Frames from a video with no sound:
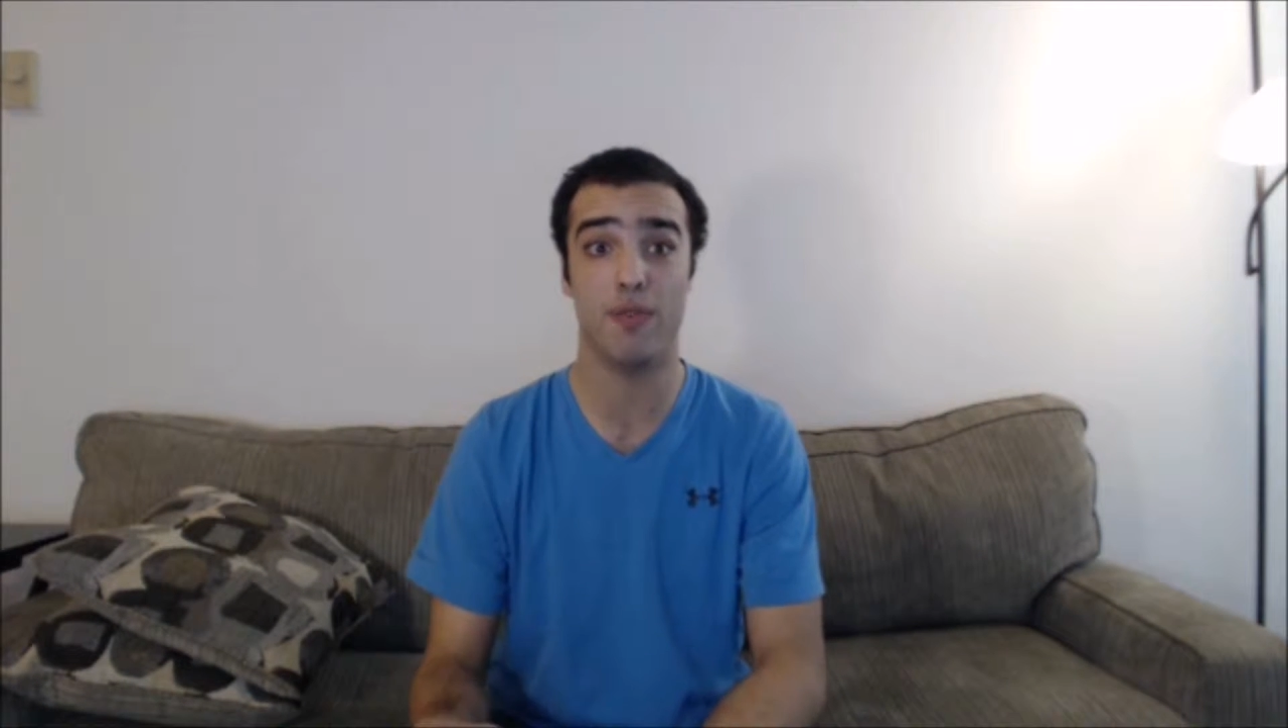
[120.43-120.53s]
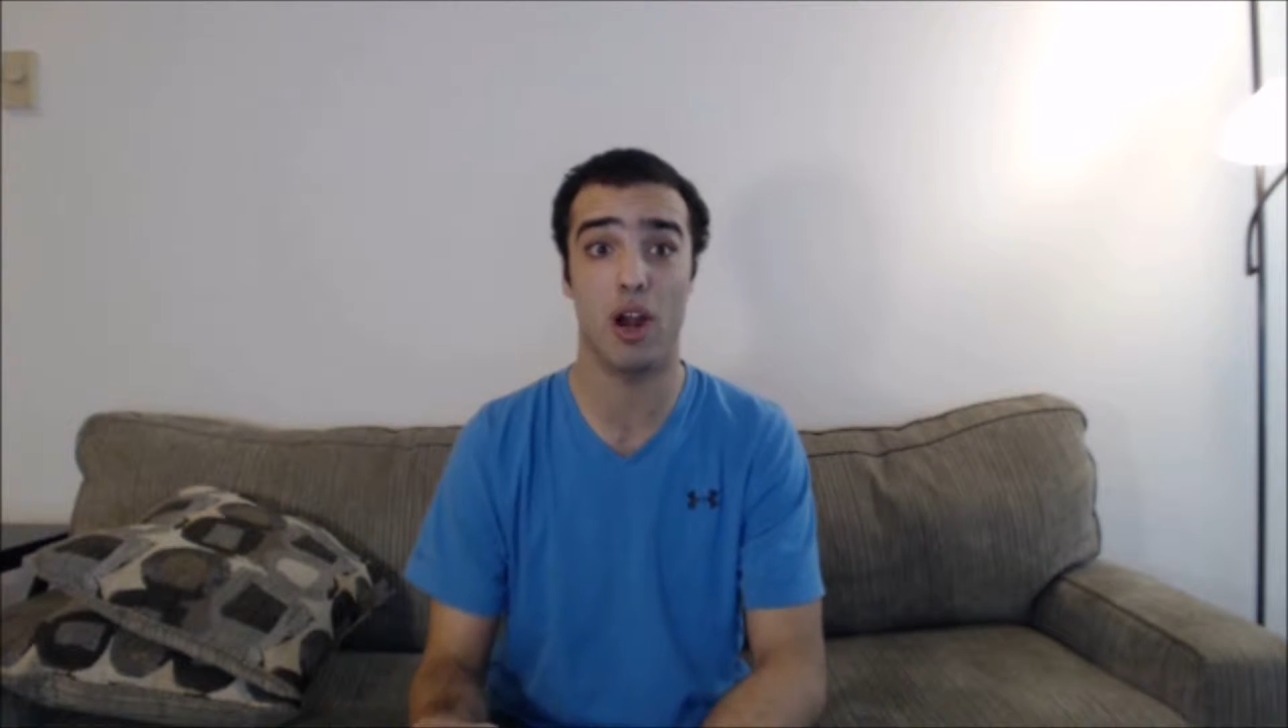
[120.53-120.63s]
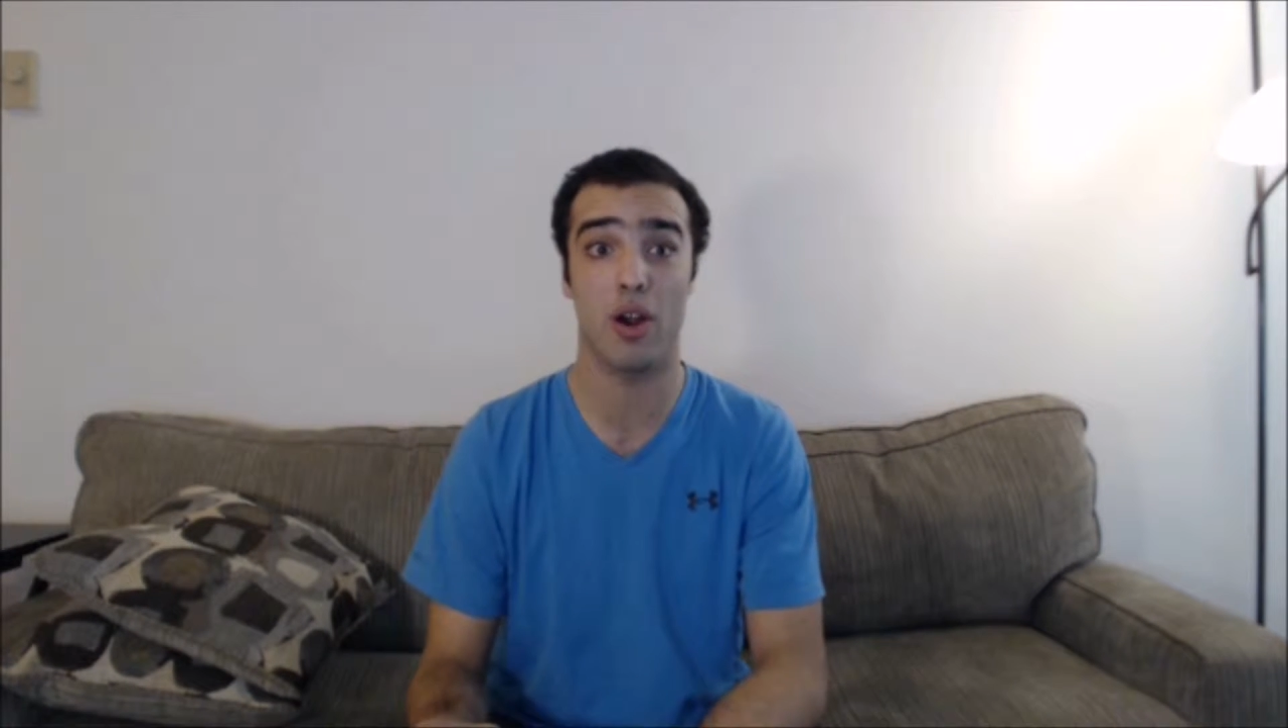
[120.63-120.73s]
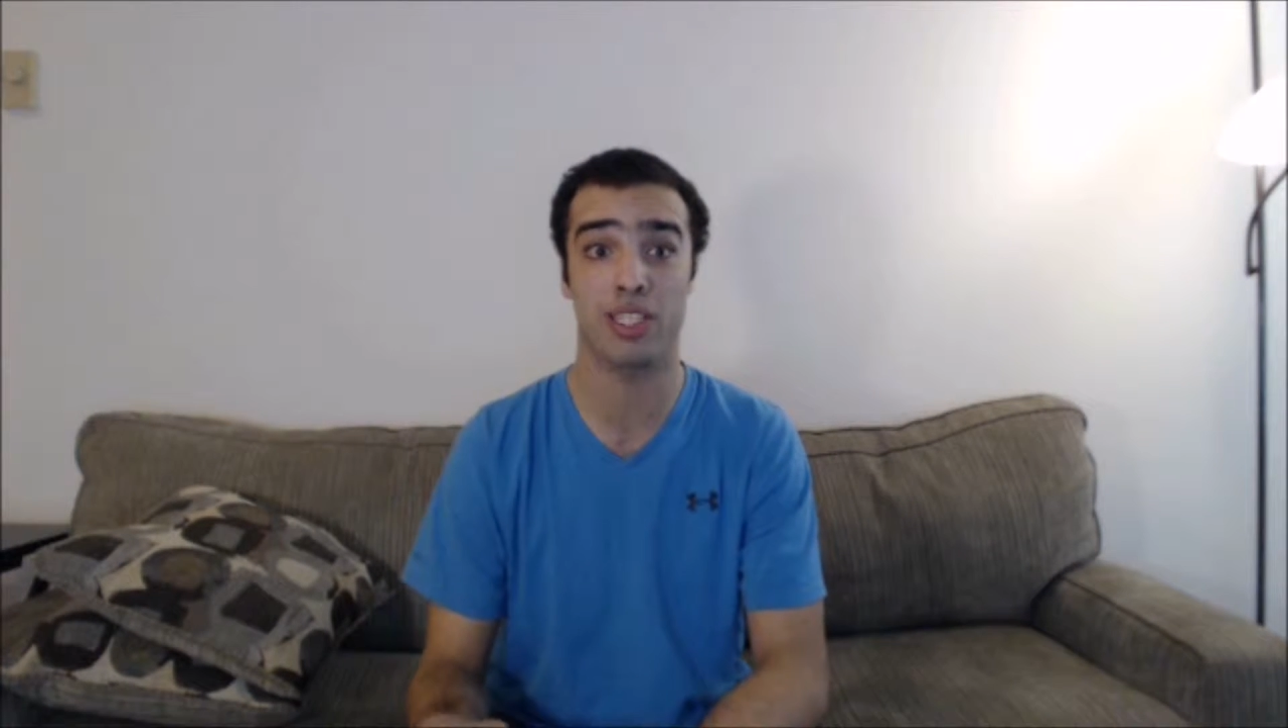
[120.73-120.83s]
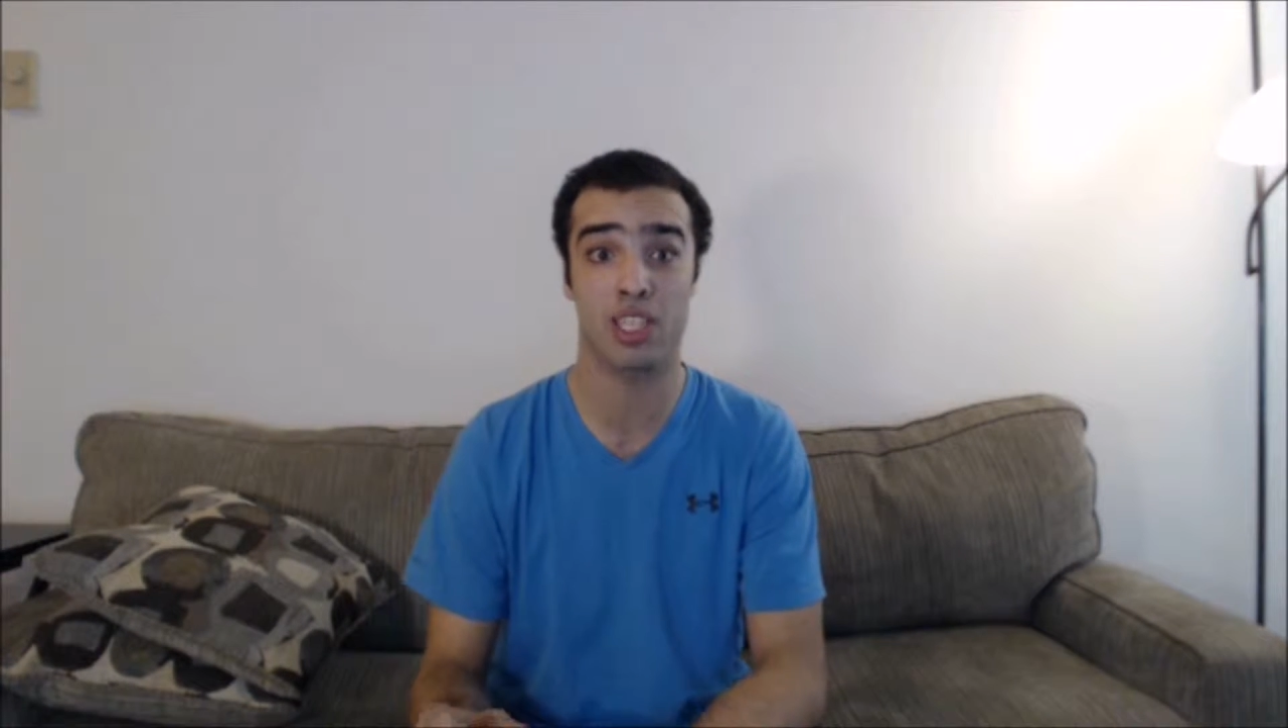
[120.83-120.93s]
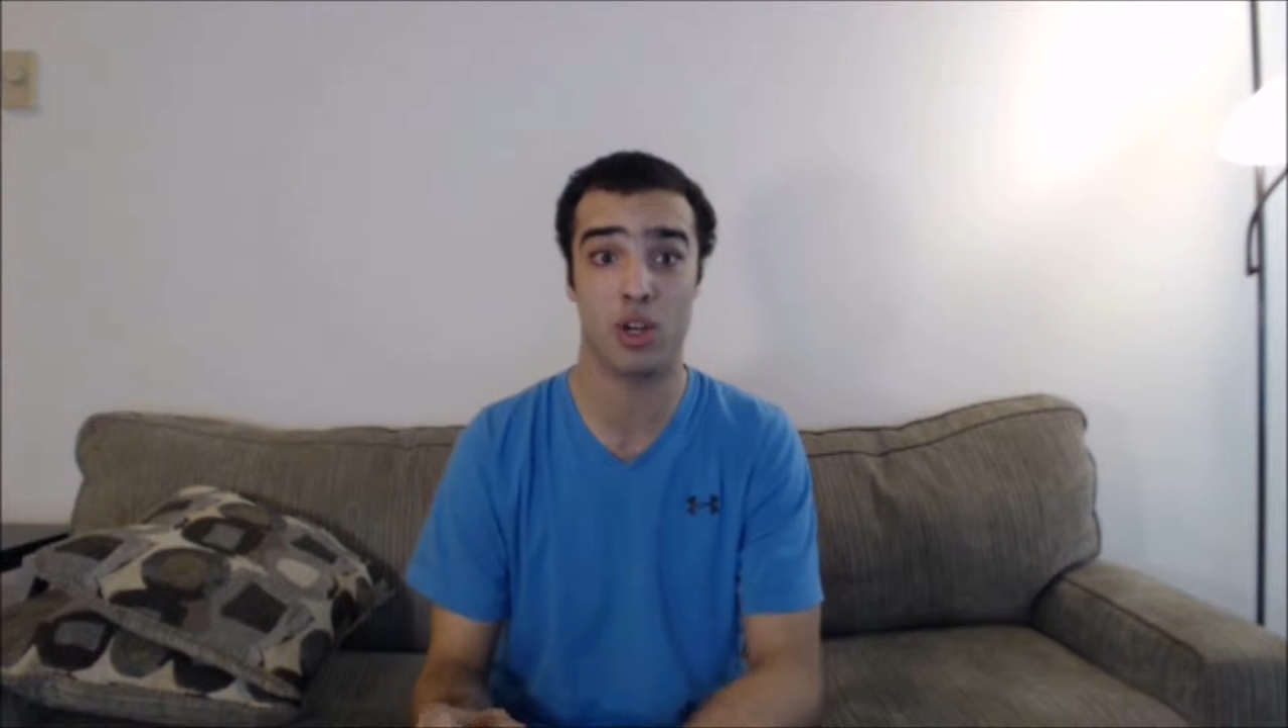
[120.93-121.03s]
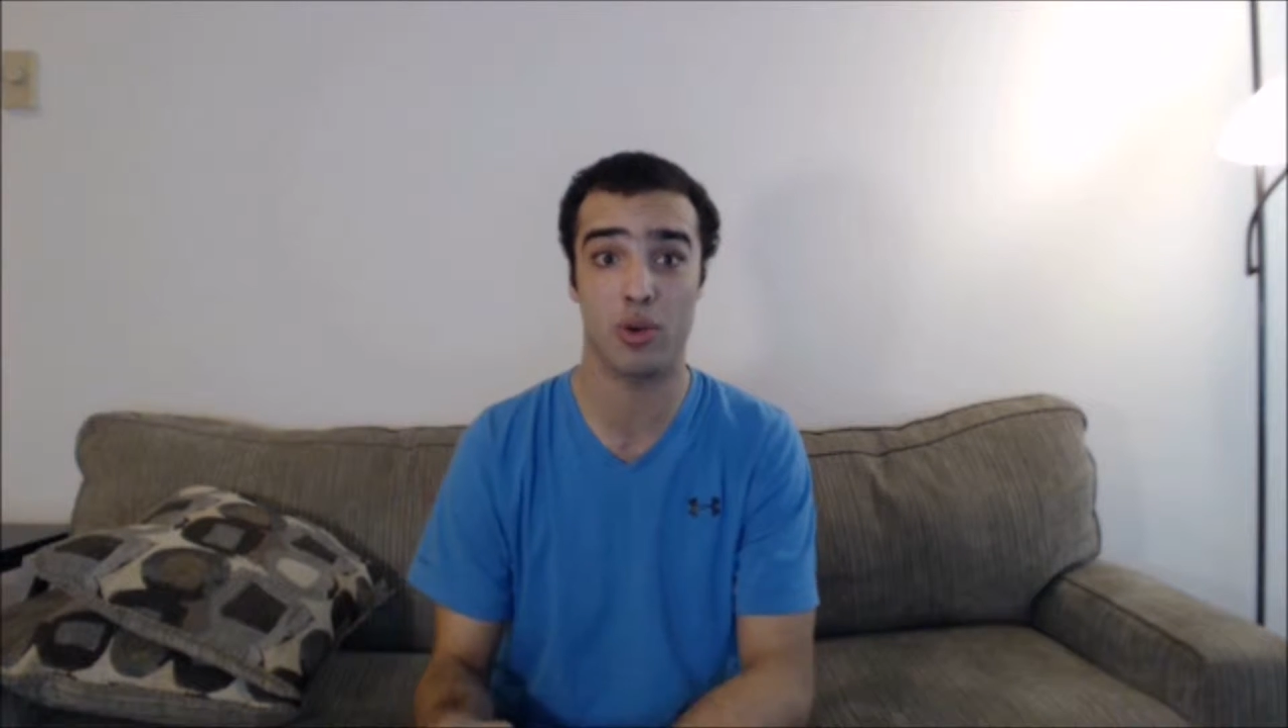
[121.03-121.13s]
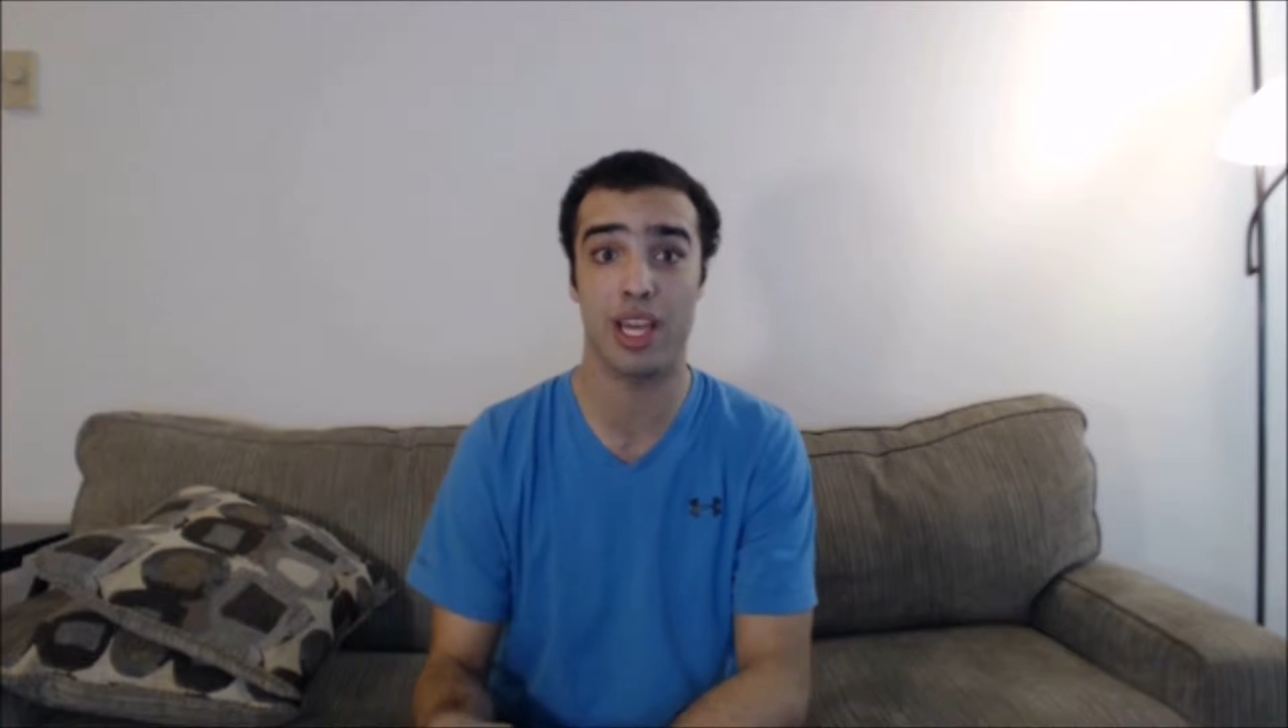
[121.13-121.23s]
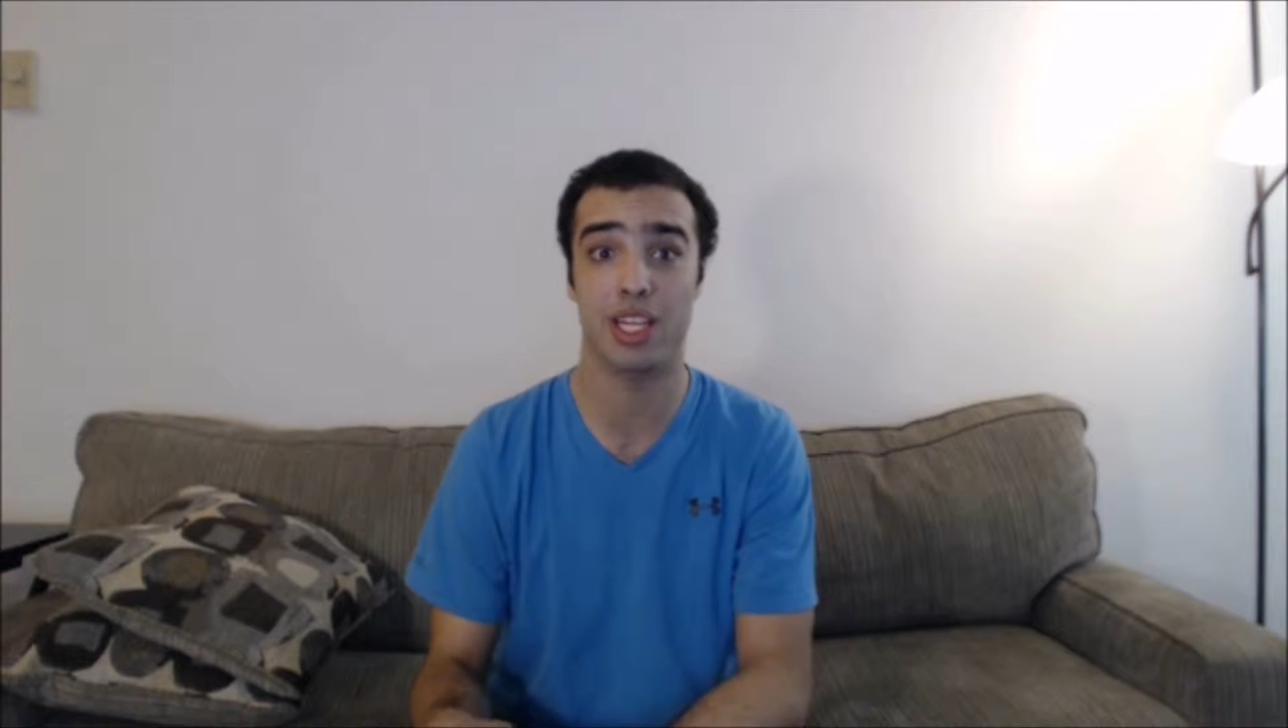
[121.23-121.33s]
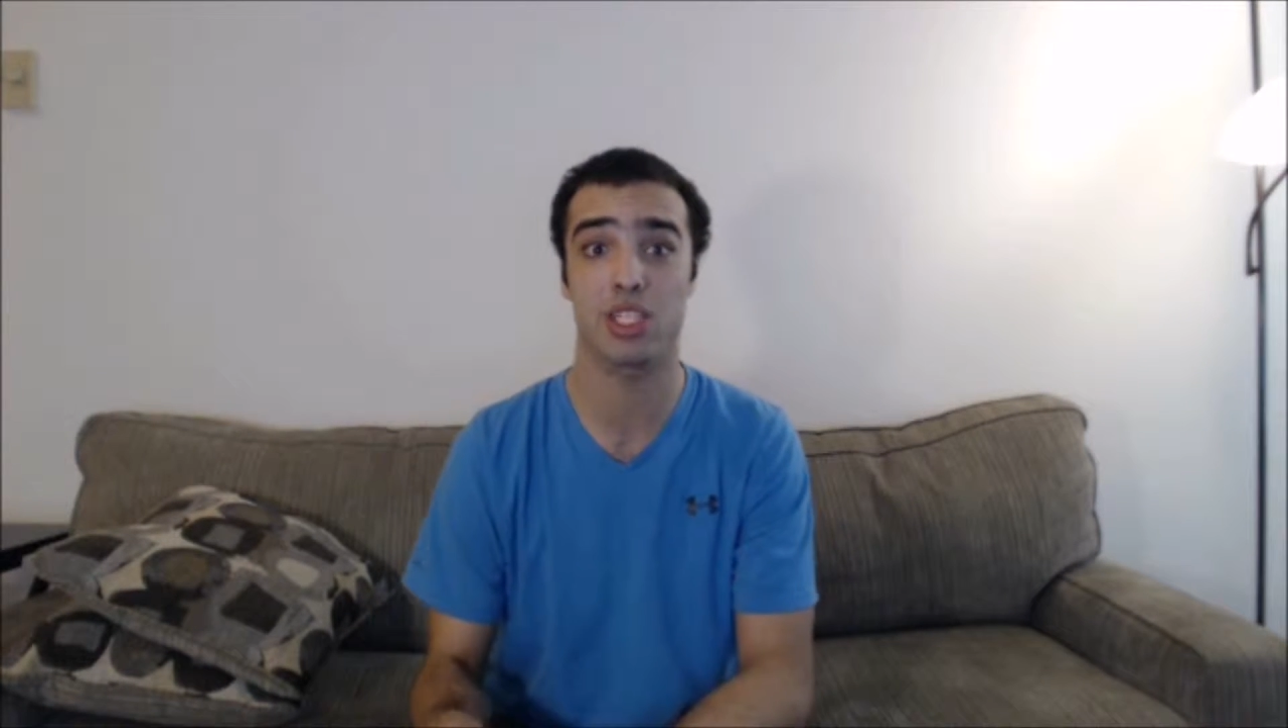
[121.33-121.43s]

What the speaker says: far as to create